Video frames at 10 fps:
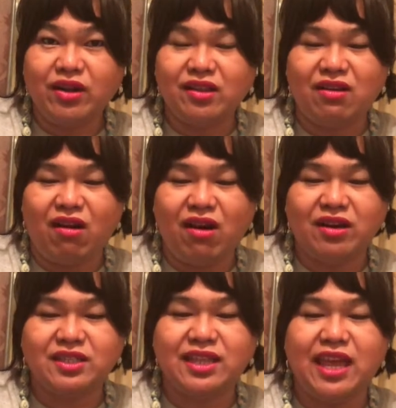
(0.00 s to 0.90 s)
card
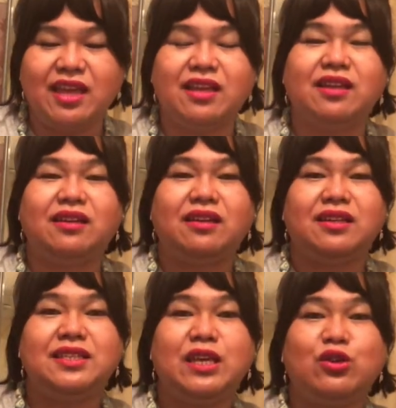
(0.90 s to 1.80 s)
saying,
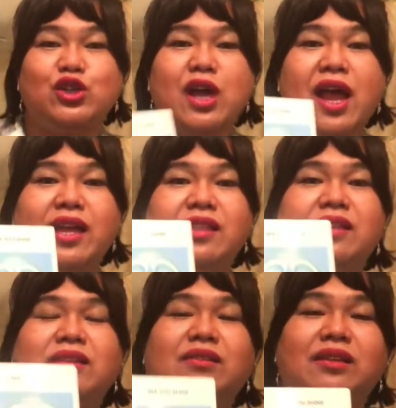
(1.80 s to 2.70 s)
see you shine.
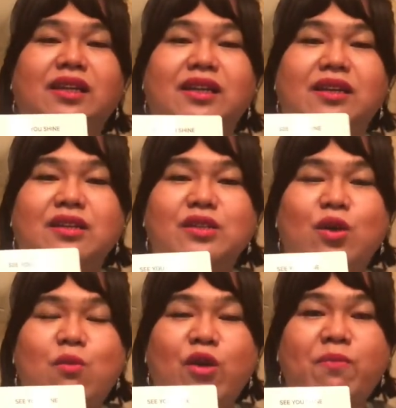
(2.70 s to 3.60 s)
So
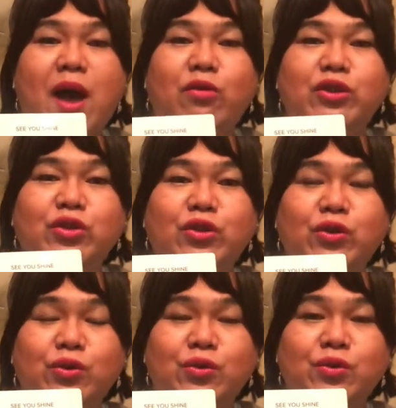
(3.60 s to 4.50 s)
more power to
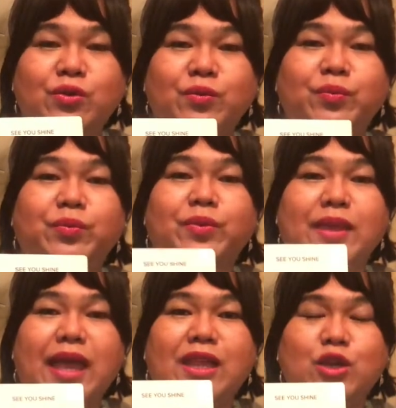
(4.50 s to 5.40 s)
you,
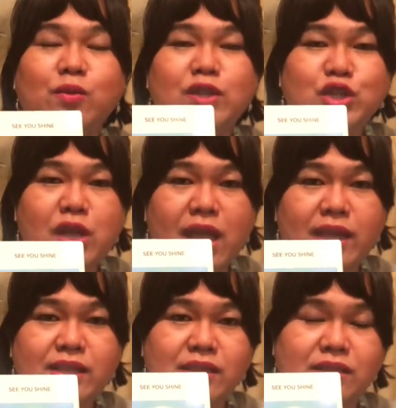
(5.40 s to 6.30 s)
and you will
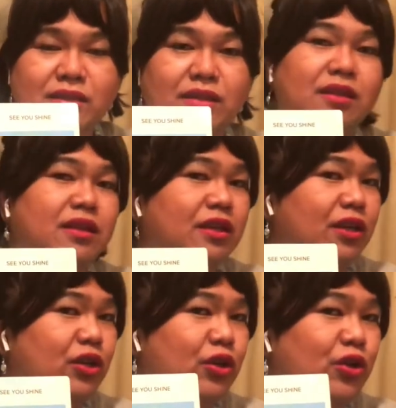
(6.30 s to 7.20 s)
shine.
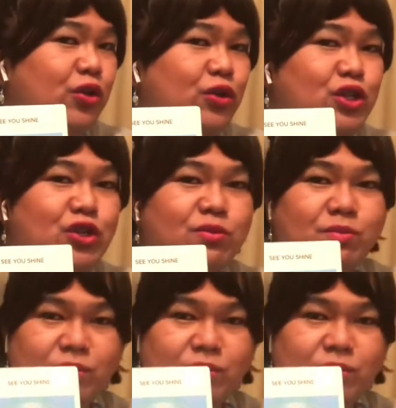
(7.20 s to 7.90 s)
Your YouTube